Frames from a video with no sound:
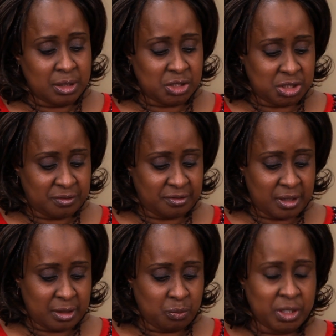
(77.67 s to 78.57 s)
She
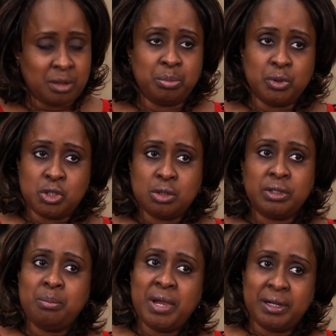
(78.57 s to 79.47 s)
said, We can put you
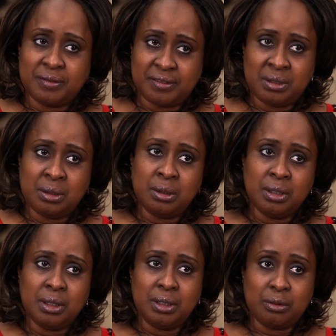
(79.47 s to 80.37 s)
on a medicine
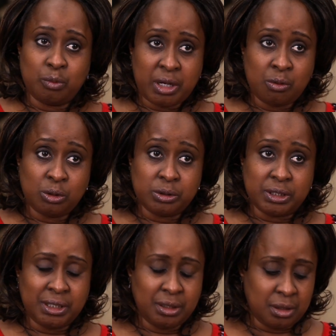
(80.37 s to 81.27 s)

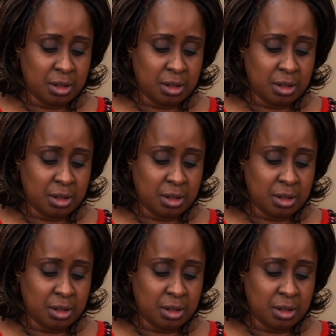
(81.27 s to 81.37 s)
regularly,